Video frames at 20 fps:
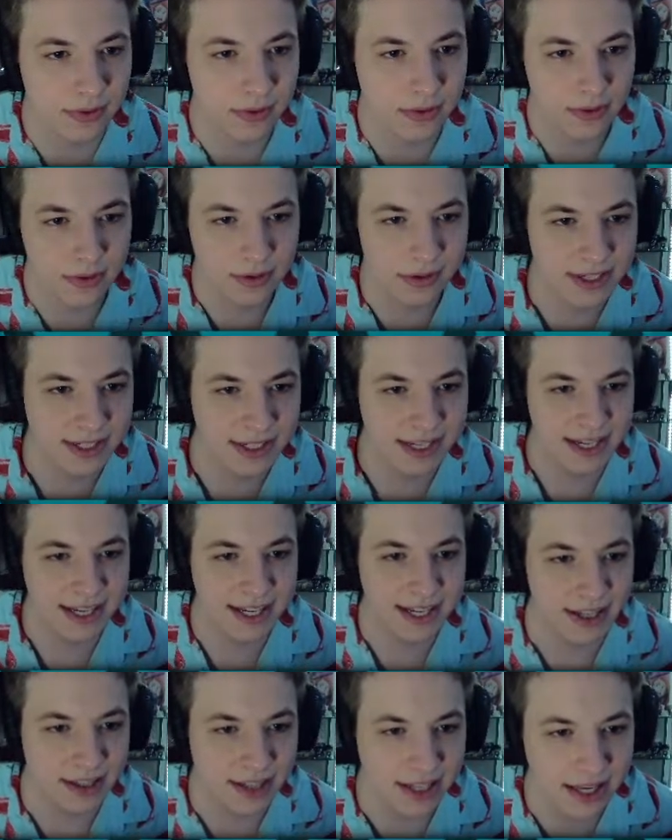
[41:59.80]
Is he
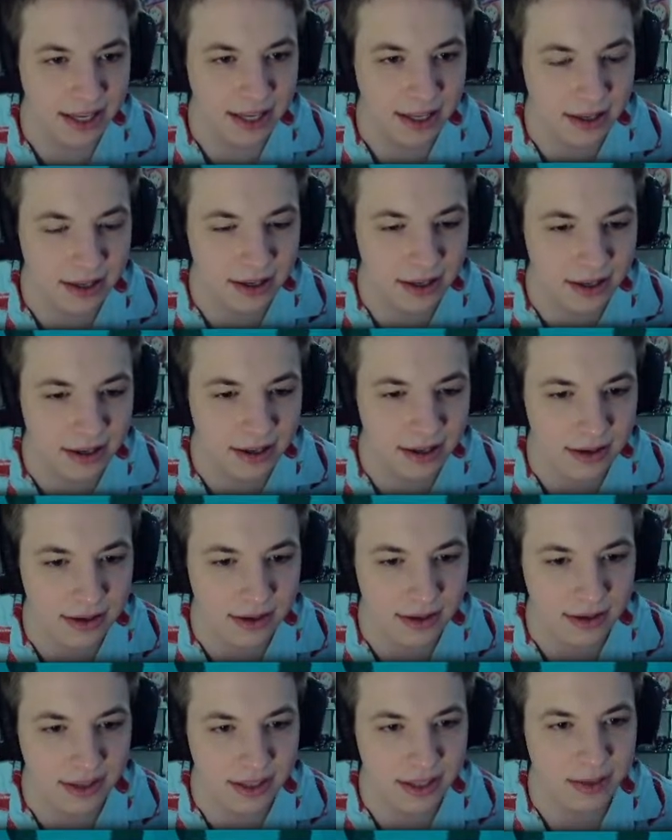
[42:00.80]
healing?
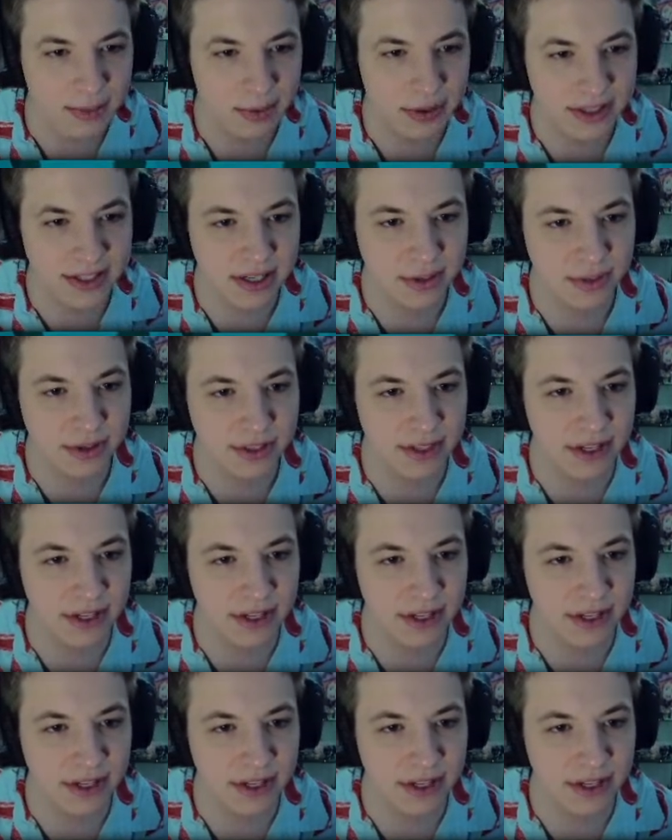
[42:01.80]
He has plus 10%